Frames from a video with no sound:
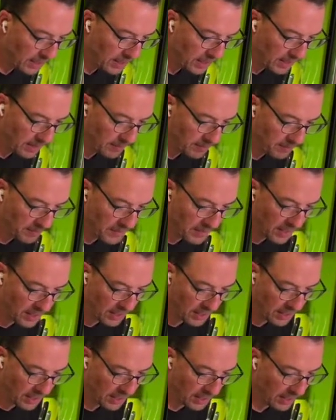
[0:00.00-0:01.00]

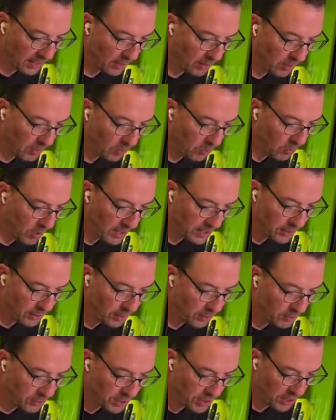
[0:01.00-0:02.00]
a wine
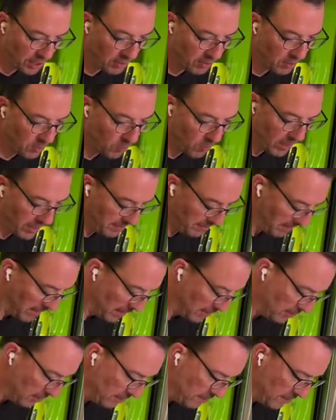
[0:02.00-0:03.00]
negociant and
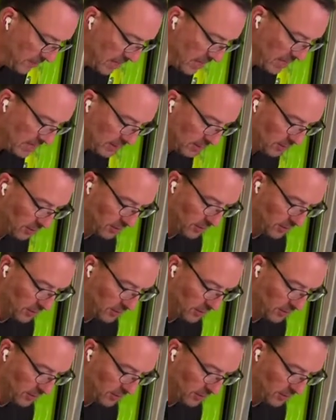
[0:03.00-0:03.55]
winemaker. So